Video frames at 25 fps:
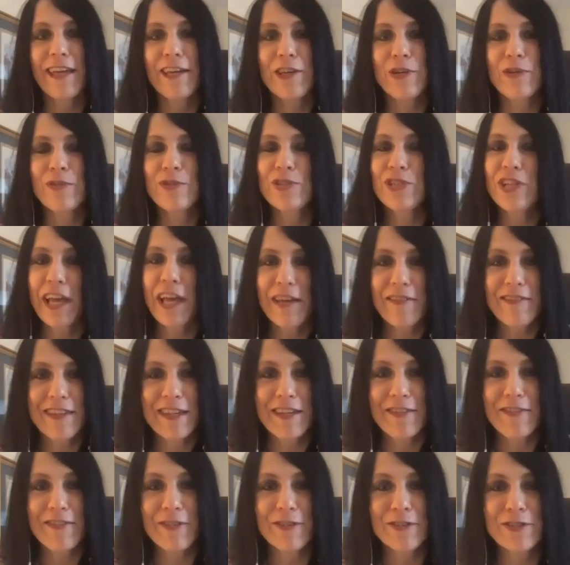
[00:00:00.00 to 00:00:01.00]
you,
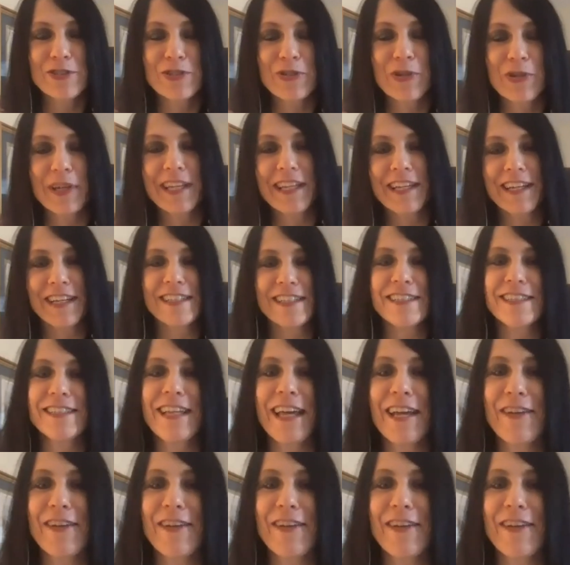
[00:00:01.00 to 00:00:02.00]
Jaime, for joining us
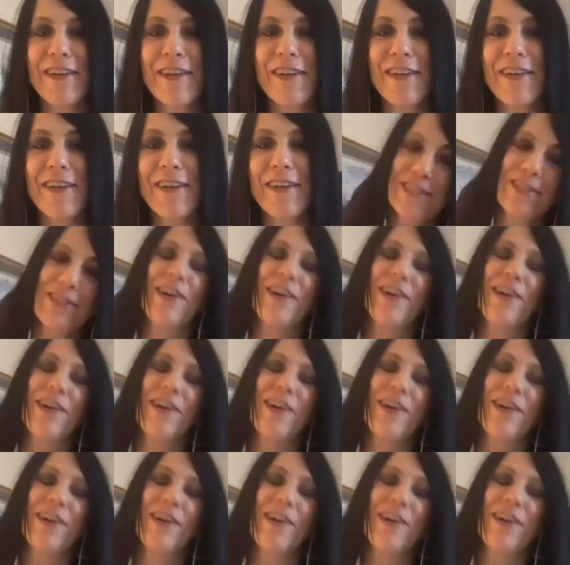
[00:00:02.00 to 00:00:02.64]
today for Coffee